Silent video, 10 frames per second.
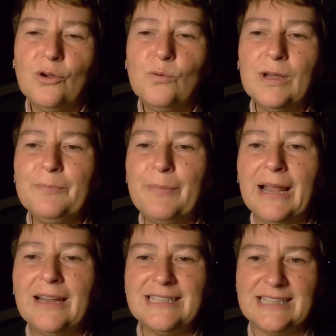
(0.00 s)
when
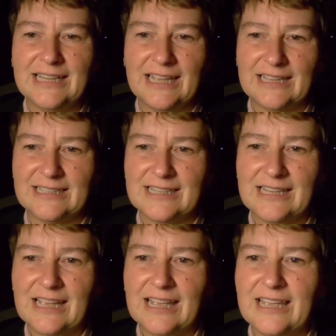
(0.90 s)
balancing it
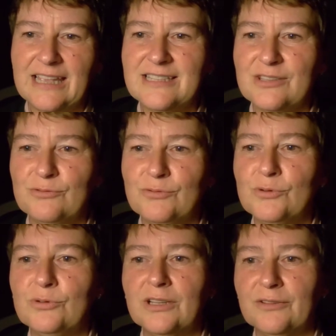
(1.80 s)
against the
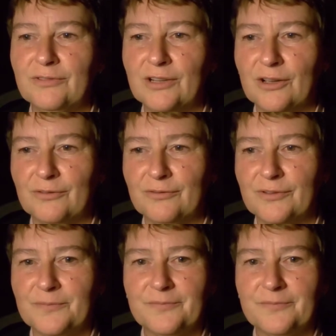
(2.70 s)
rule of love.